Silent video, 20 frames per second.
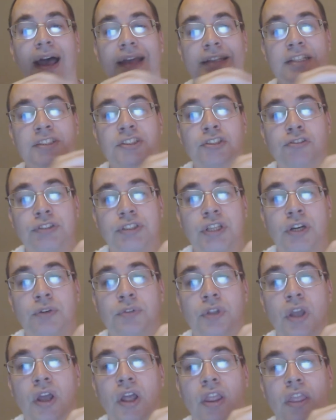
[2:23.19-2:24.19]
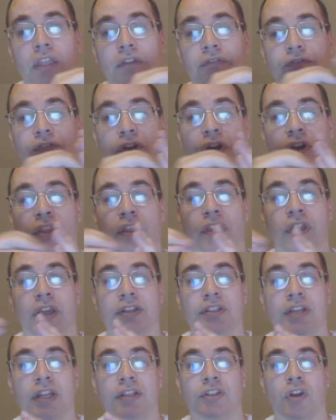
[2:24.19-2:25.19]
and as a result, the further
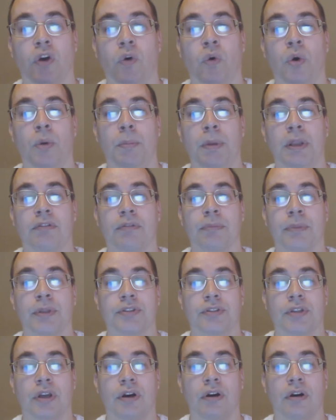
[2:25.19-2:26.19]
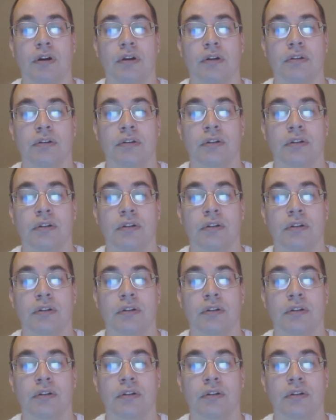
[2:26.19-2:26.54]
they tend to orbit from the star.